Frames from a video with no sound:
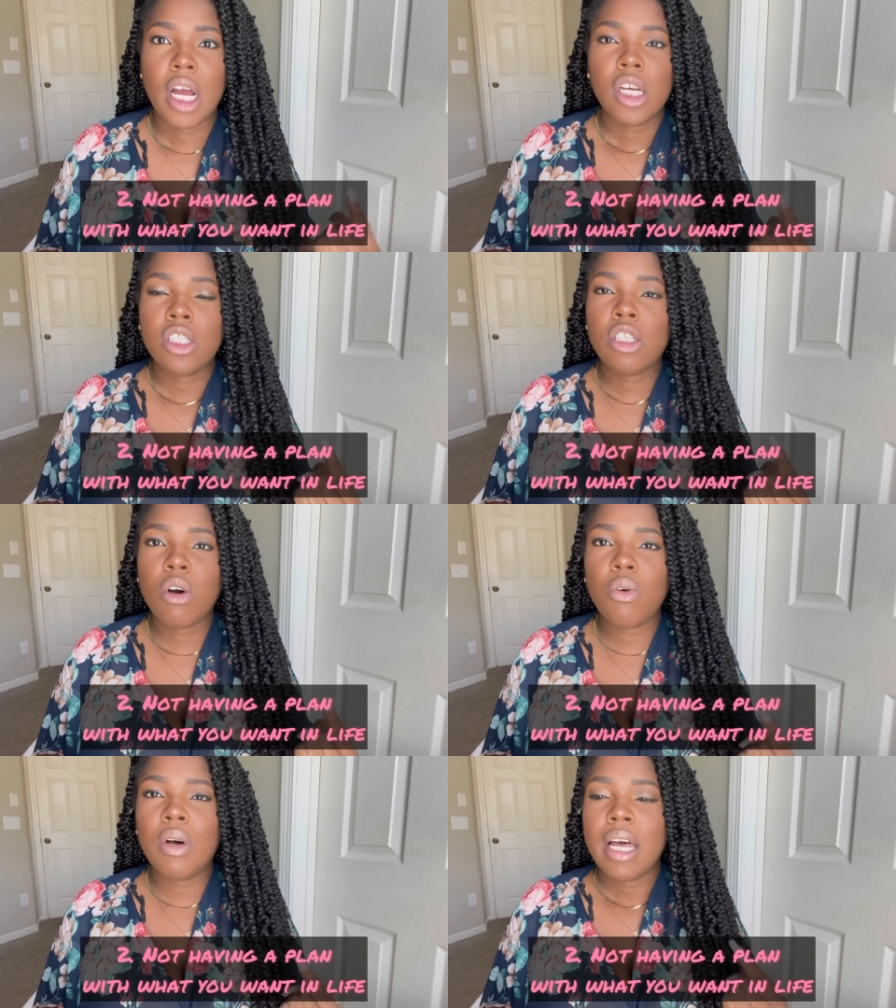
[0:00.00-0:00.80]

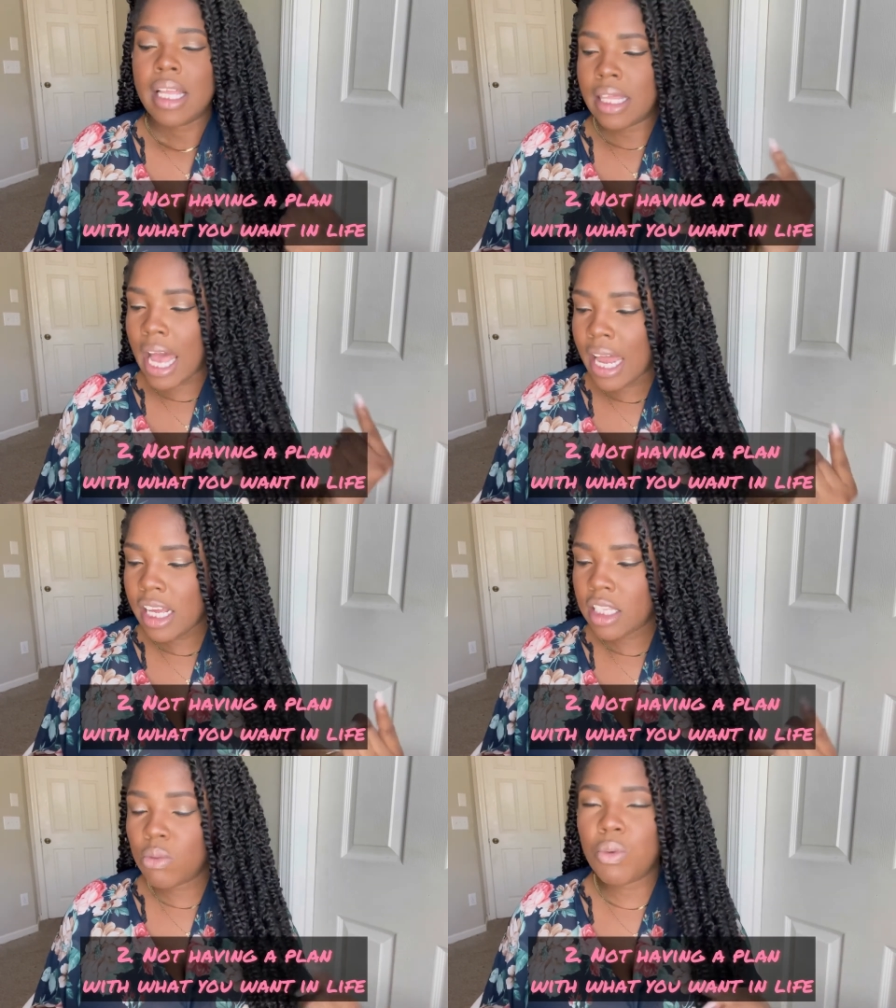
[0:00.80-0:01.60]
So that
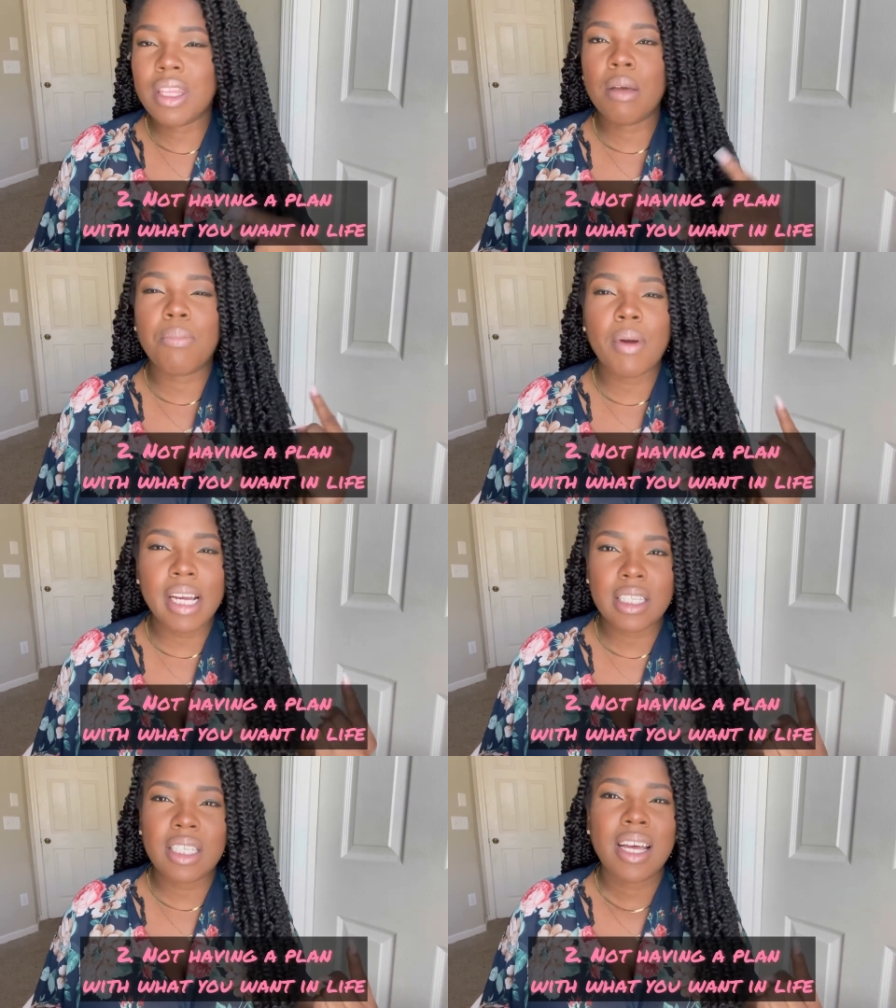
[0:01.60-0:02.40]
is what the
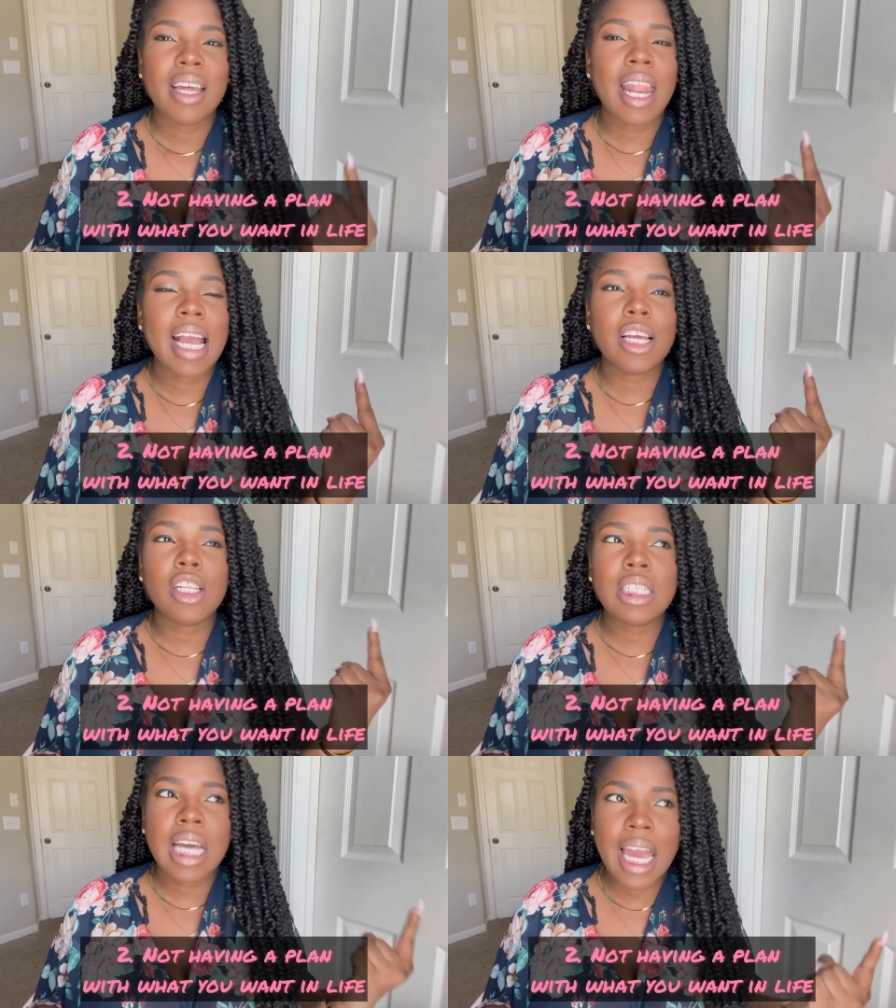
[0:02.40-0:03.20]
brains like
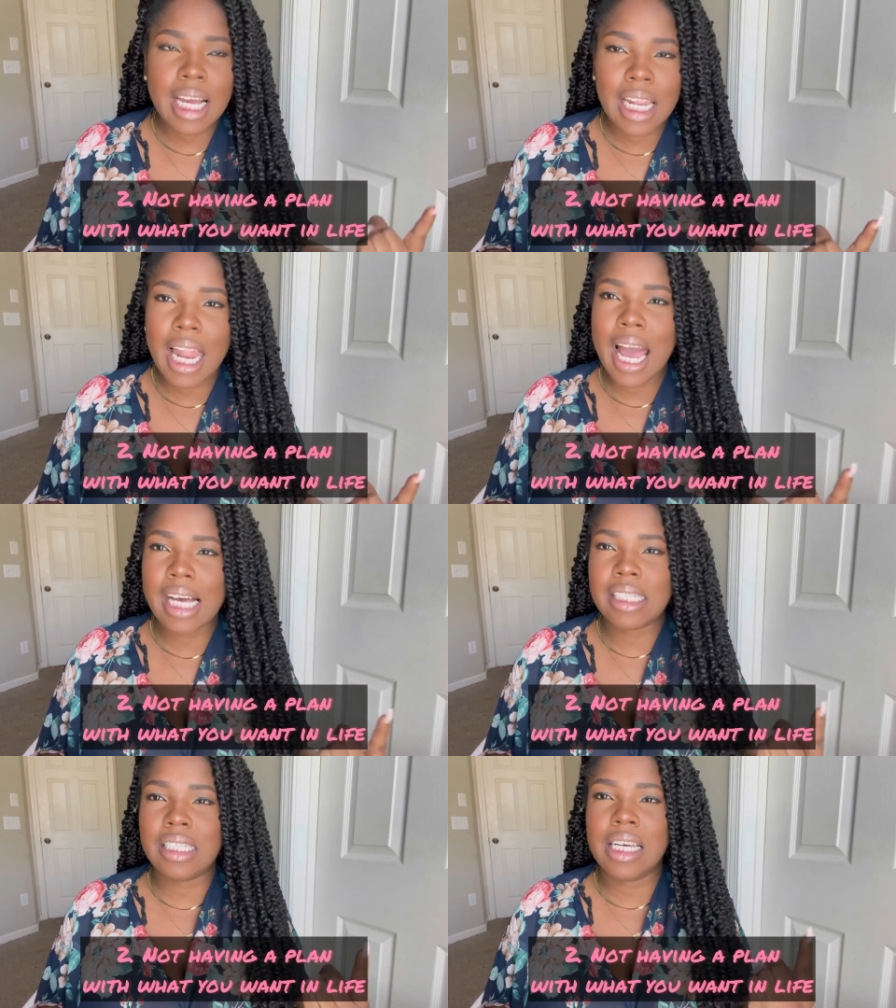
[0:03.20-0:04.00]
take
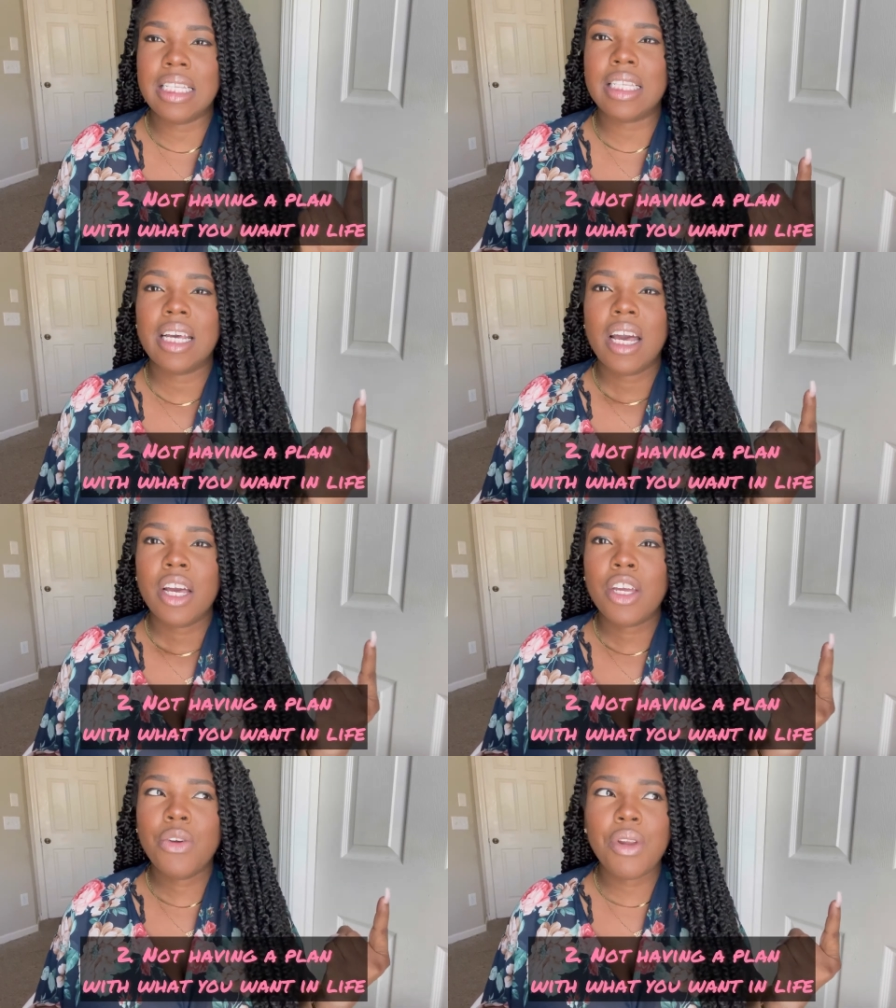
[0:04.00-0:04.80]
classes,
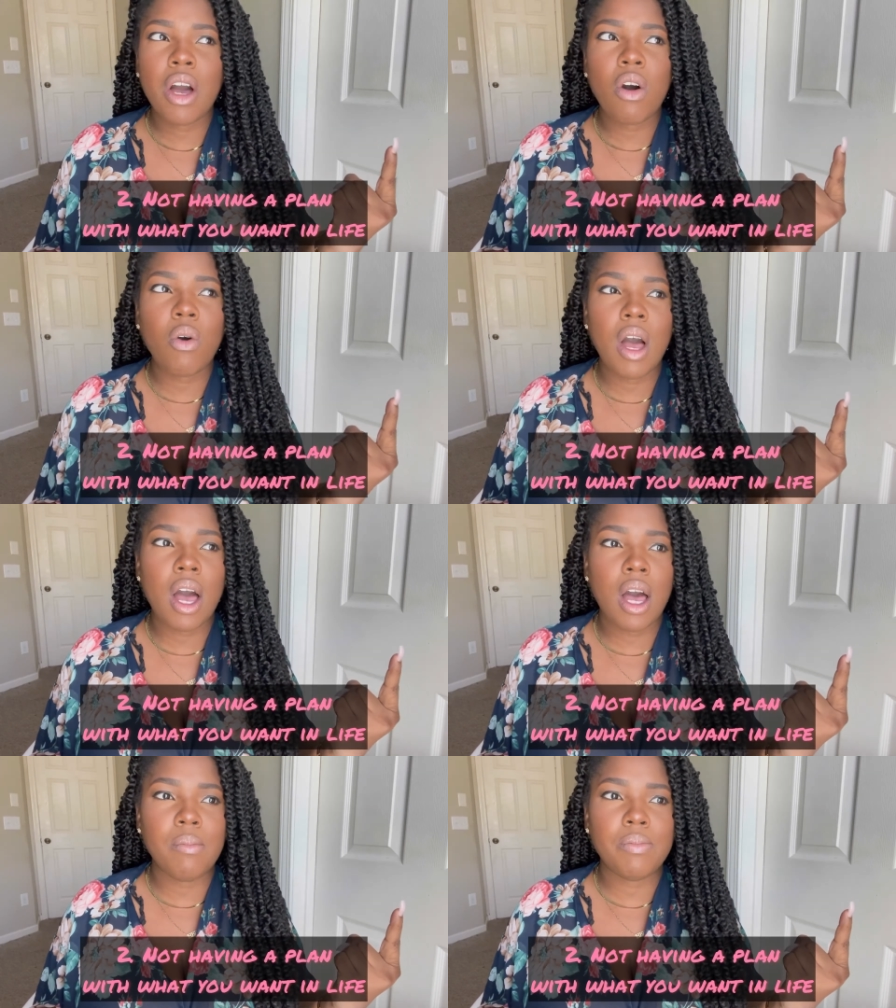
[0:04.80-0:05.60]
you know,
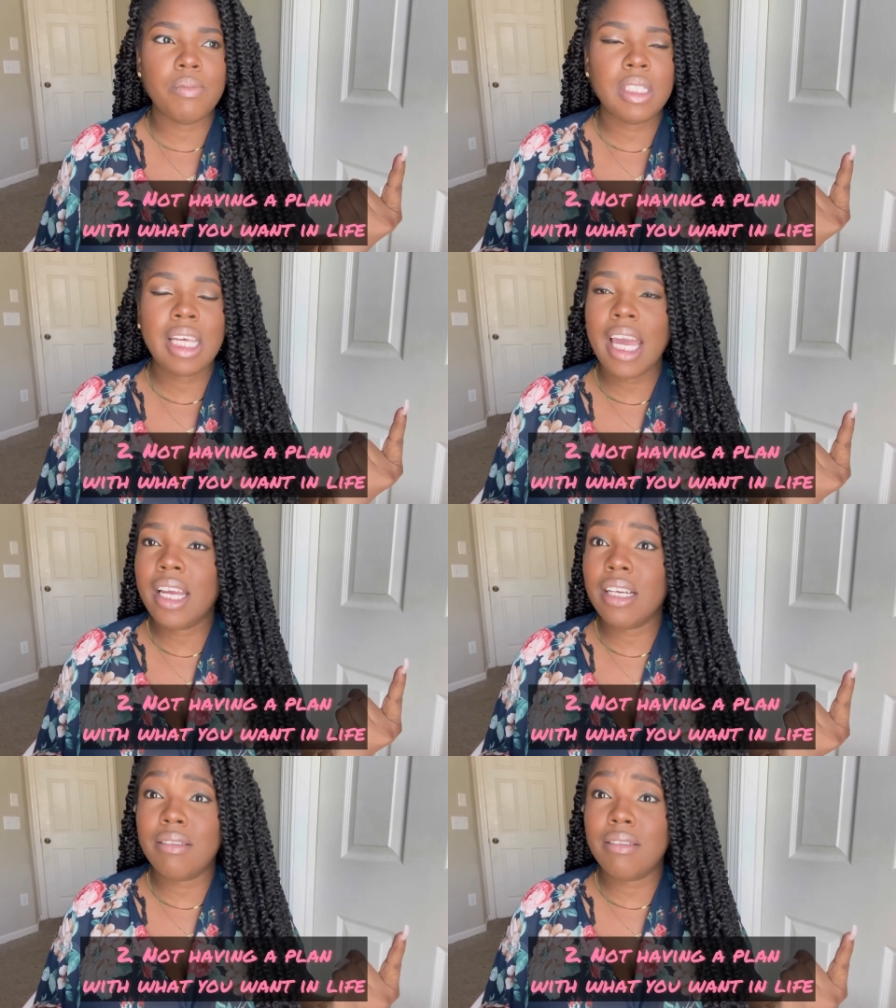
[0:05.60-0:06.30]
um, take